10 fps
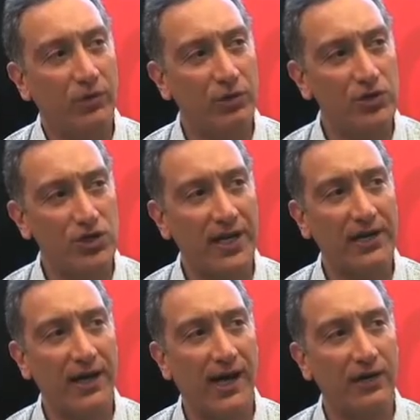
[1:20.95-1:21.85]
will shed
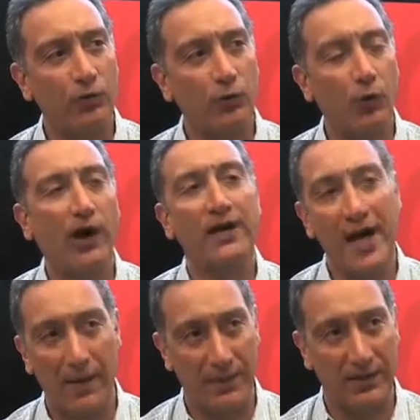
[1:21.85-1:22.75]
light on what
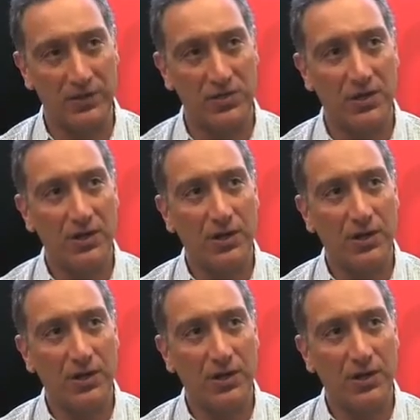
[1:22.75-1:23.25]
happens